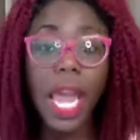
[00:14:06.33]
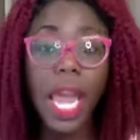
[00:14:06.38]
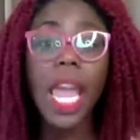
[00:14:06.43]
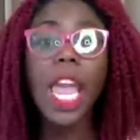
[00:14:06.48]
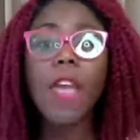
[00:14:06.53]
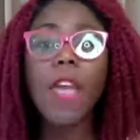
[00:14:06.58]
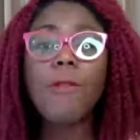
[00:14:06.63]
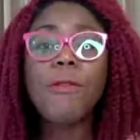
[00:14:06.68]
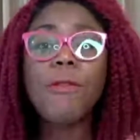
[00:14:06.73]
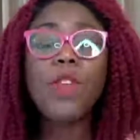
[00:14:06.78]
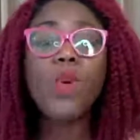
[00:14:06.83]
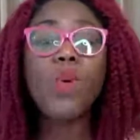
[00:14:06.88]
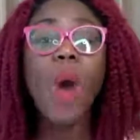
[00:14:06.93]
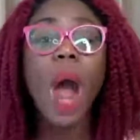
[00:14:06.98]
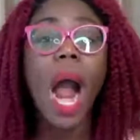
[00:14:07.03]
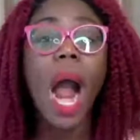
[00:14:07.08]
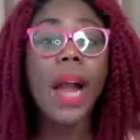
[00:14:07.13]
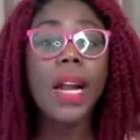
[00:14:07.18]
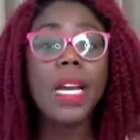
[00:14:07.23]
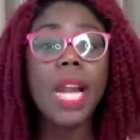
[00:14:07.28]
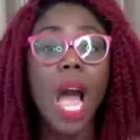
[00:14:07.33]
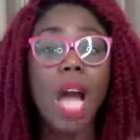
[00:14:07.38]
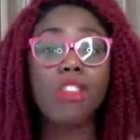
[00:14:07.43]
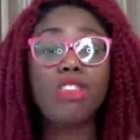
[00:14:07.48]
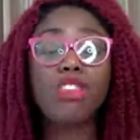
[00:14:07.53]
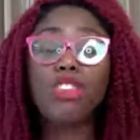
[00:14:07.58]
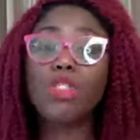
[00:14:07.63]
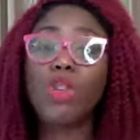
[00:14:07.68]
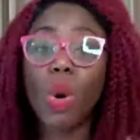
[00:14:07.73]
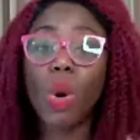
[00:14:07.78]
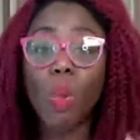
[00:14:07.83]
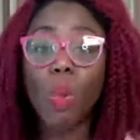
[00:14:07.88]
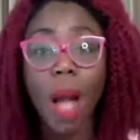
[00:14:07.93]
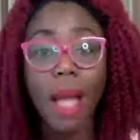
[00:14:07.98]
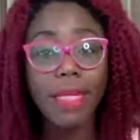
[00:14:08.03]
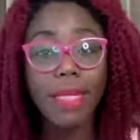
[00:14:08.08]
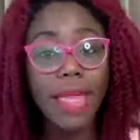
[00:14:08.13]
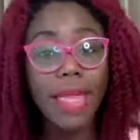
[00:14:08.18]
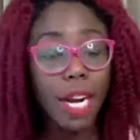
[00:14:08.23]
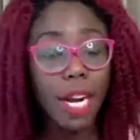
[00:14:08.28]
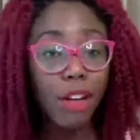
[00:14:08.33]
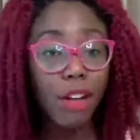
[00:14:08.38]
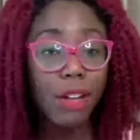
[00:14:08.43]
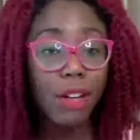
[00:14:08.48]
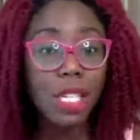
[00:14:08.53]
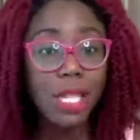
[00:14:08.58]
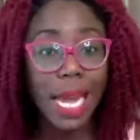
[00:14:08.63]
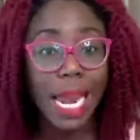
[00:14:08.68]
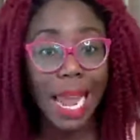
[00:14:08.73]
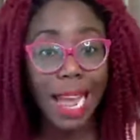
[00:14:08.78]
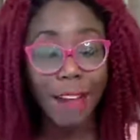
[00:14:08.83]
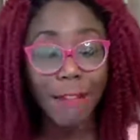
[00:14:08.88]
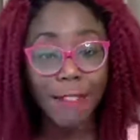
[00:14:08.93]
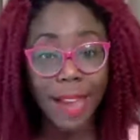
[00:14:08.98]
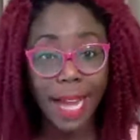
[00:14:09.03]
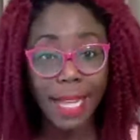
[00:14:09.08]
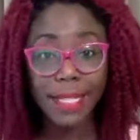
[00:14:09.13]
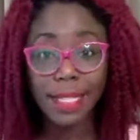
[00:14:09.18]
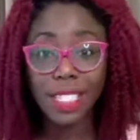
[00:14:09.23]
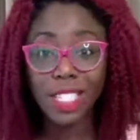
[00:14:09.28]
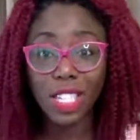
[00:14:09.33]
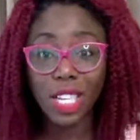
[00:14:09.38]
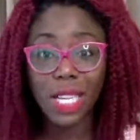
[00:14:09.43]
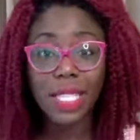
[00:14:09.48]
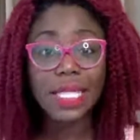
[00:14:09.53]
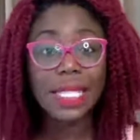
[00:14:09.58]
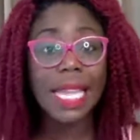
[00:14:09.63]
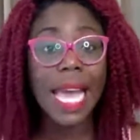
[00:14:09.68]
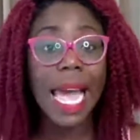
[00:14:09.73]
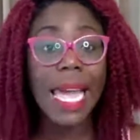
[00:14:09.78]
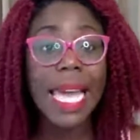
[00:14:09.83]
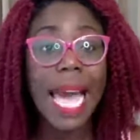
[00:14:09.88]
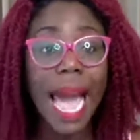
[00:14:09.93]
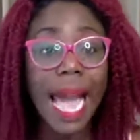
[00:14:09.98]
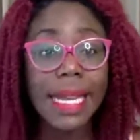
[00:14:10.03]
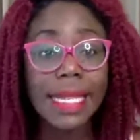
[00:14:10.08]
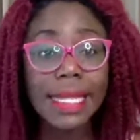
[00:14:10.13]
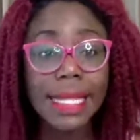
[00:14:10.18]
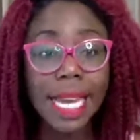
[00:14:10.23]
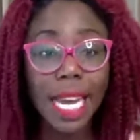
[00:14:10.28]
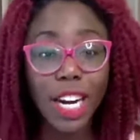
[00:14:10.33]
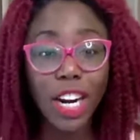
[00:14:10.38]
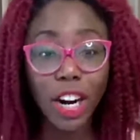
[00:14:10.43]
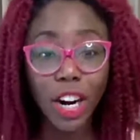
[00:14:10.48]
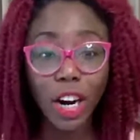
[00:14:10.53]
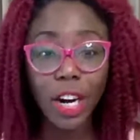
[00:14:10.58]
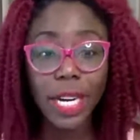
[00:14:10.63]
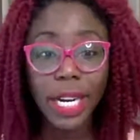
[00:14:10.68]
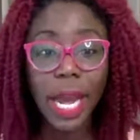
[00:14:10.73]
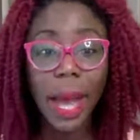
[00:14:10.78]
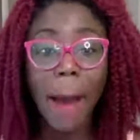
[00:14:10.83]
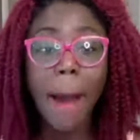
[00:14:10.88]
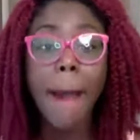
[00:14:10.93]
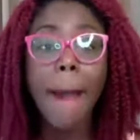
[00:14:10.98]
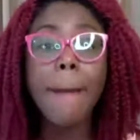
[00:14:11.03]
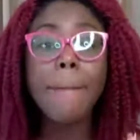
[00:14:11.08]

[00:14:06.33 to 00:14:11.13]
If you are not sure what that original advantage is, like I said earlier,